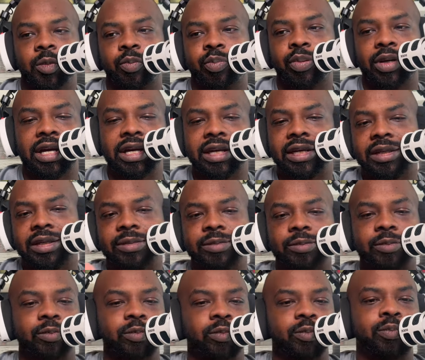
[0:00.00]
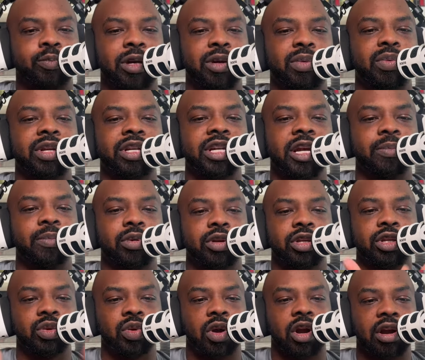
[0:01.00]
But put what number
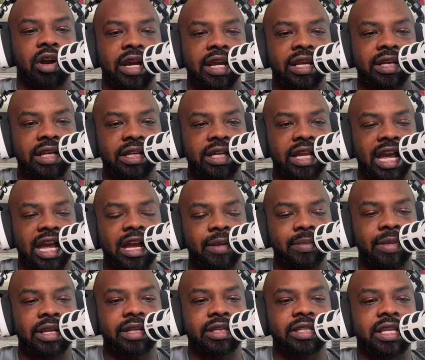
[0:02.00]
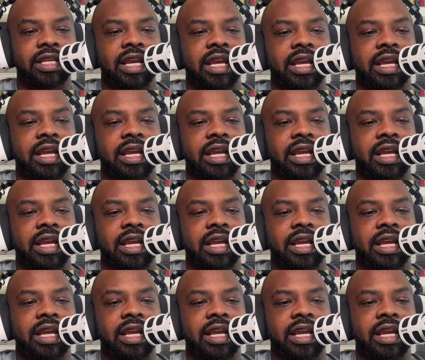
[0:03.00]
you are in the comments